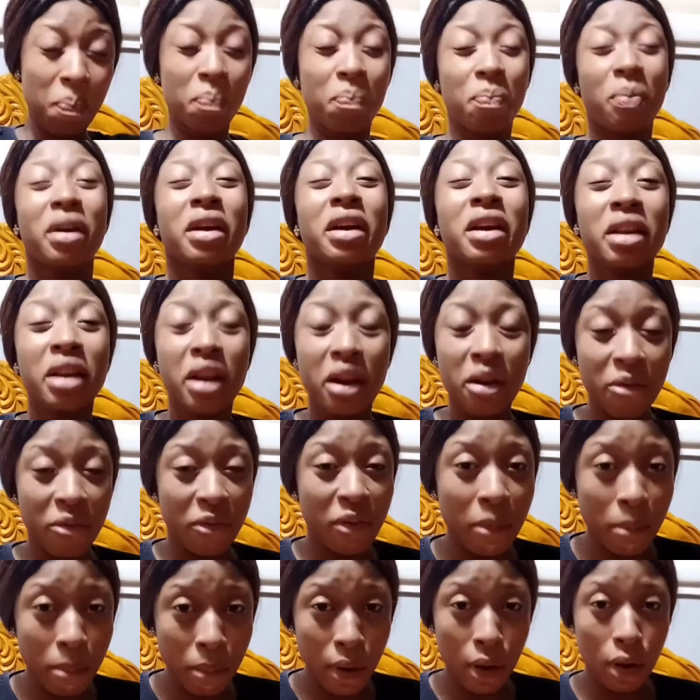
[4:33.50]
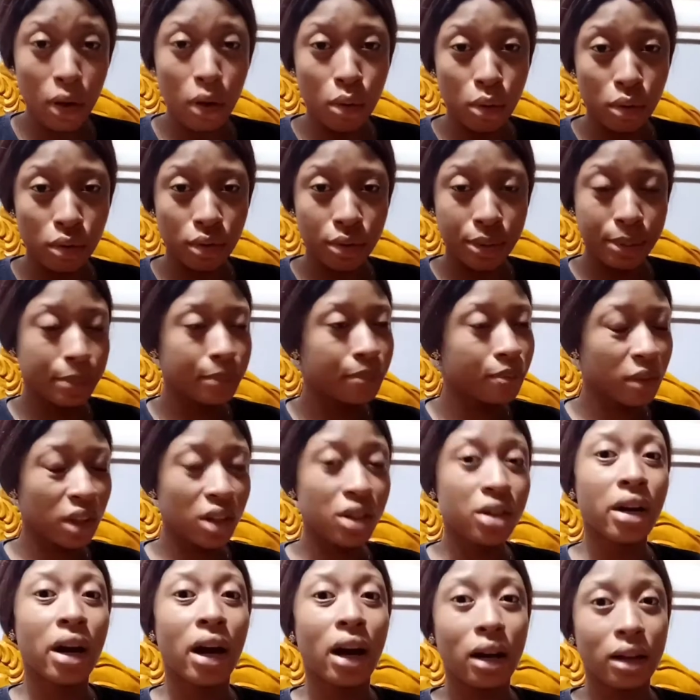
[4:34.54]
being a female
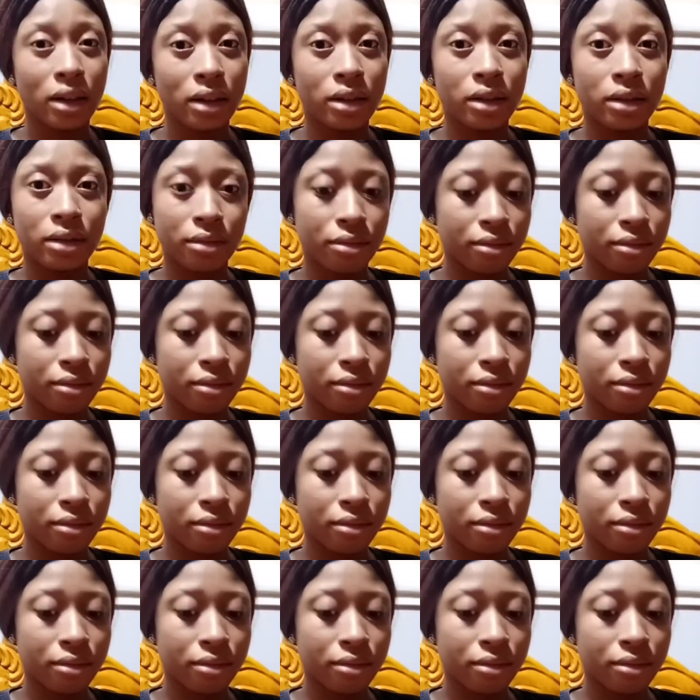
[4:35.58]
is hard.